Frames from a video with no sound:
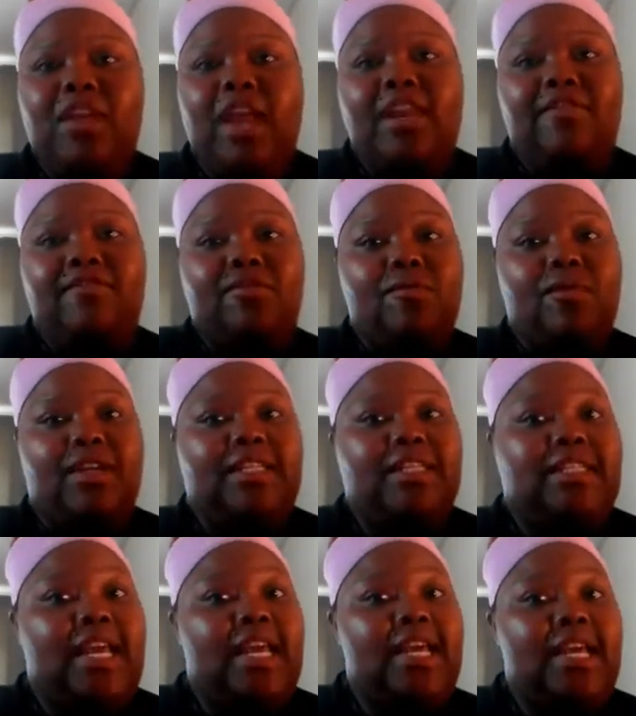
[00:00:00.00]
And if you want to
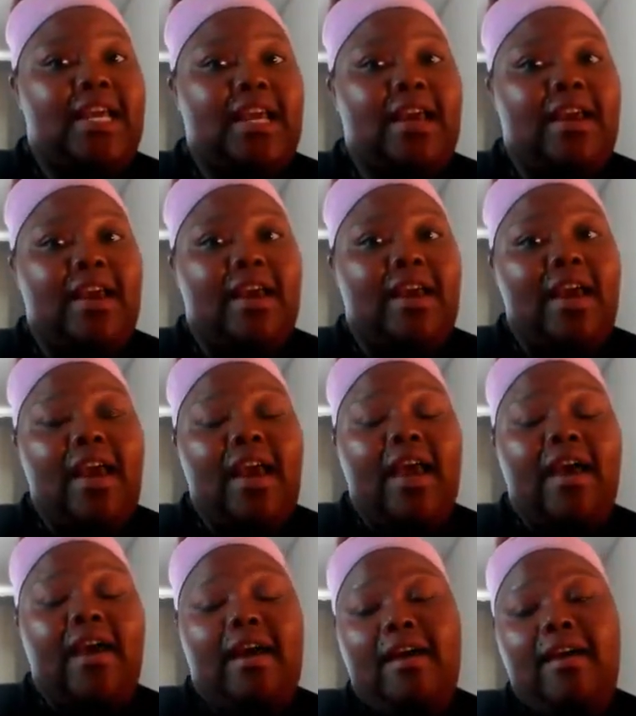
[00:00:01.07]
say
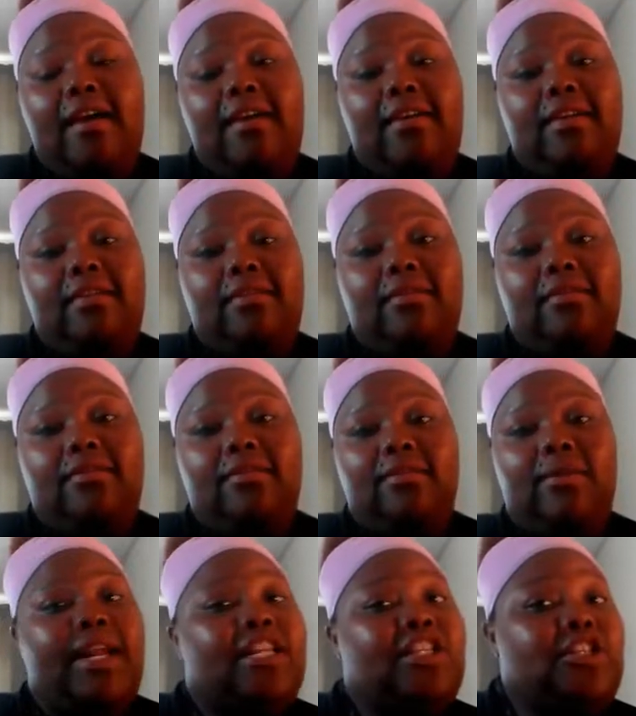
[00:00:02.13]
uh,
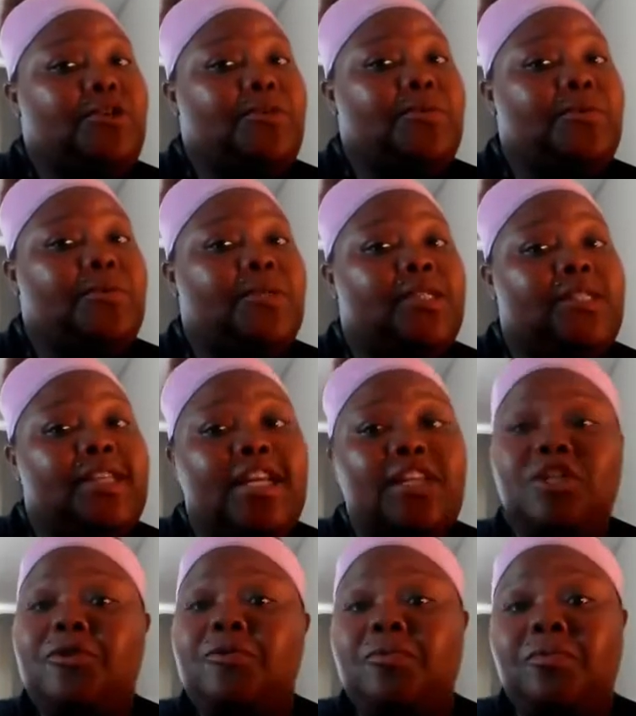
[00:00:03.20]
what I do. Stay
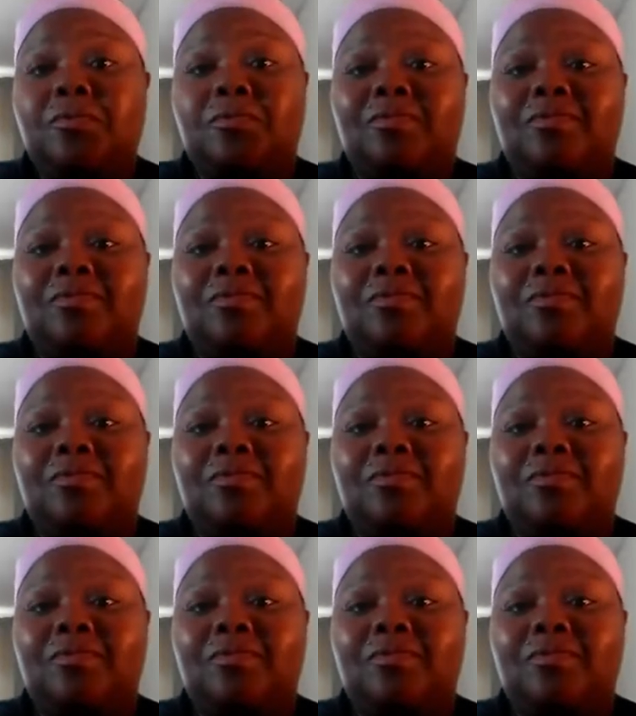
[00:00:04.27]
tuned.